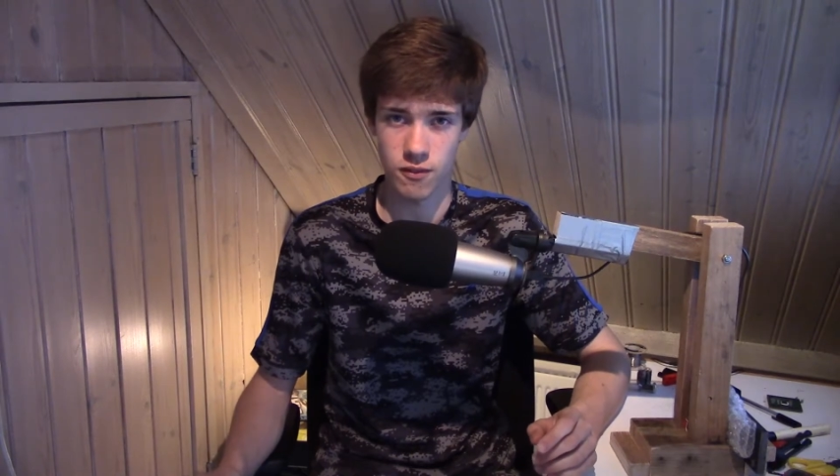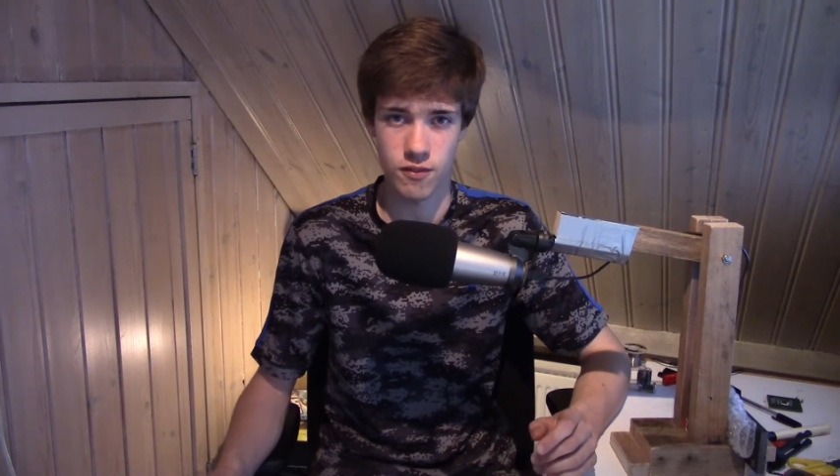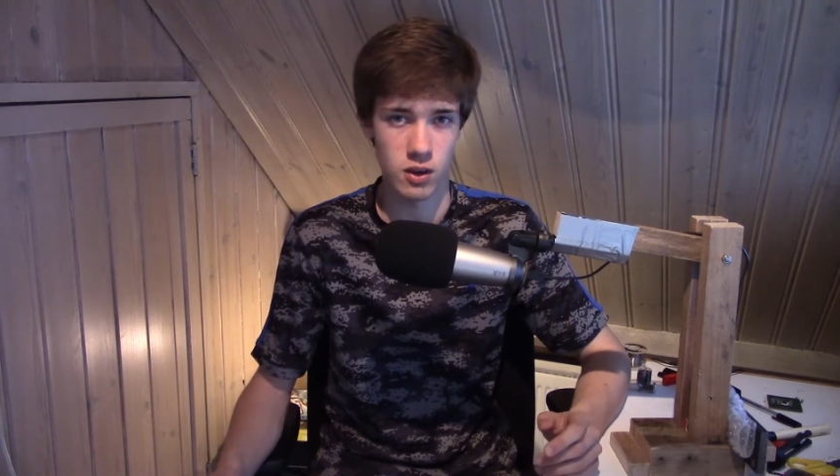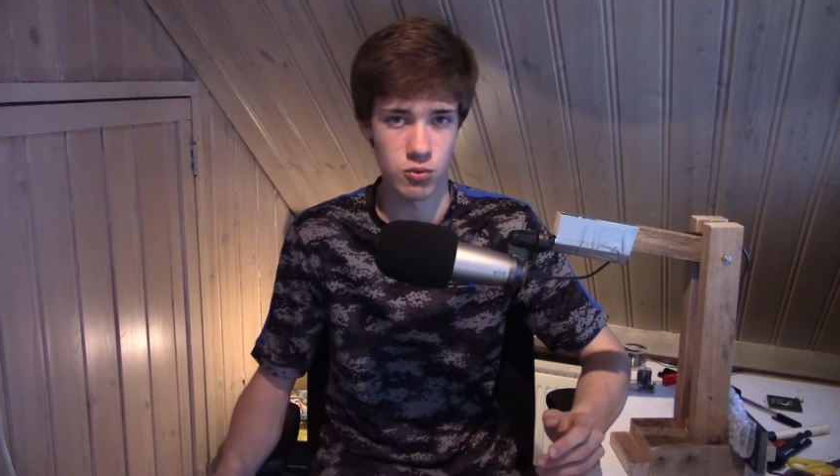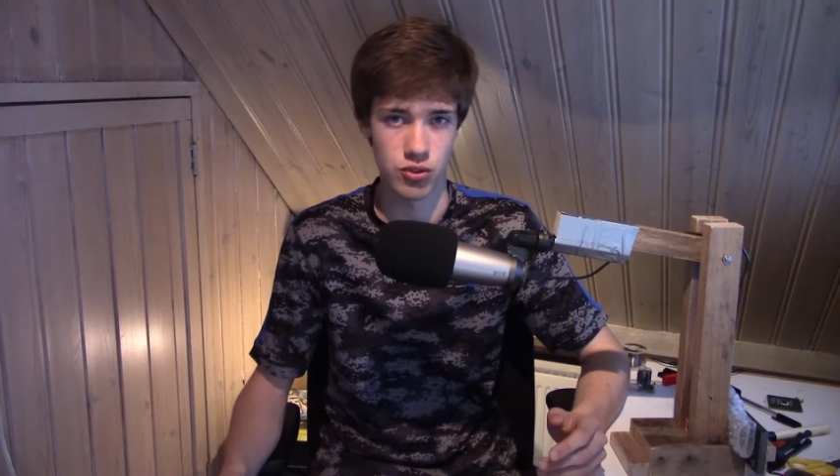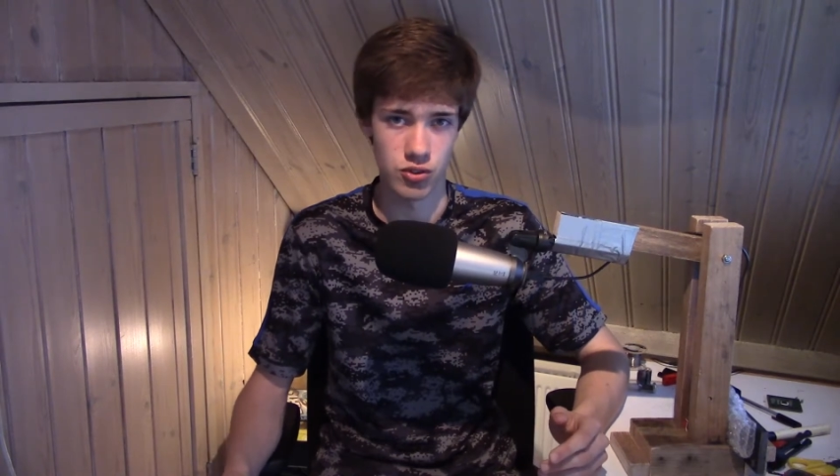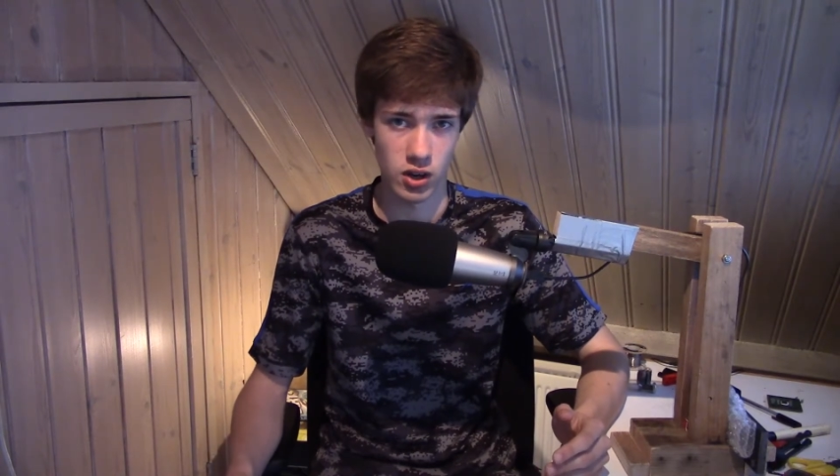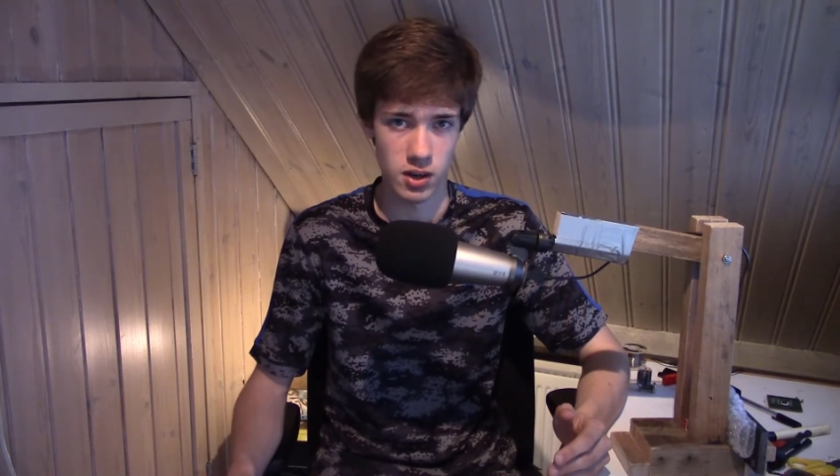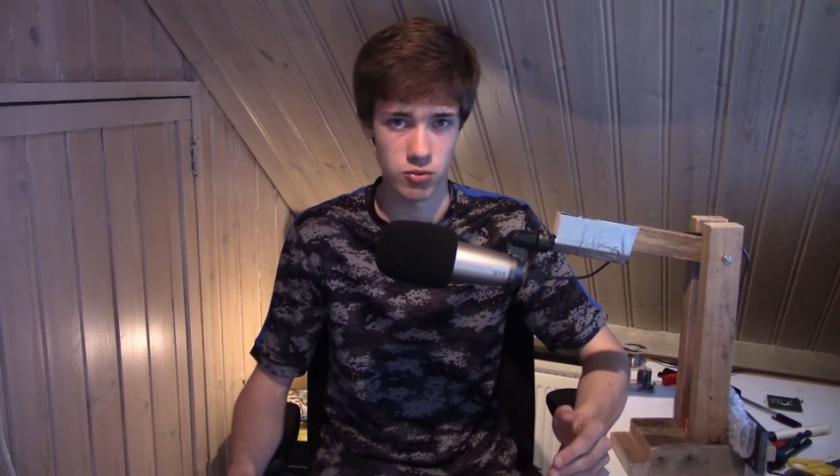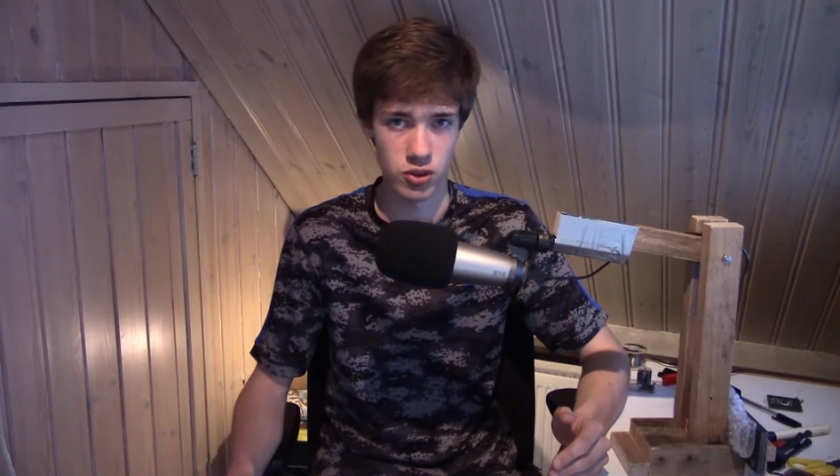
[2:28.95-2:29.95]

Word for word: a thousand times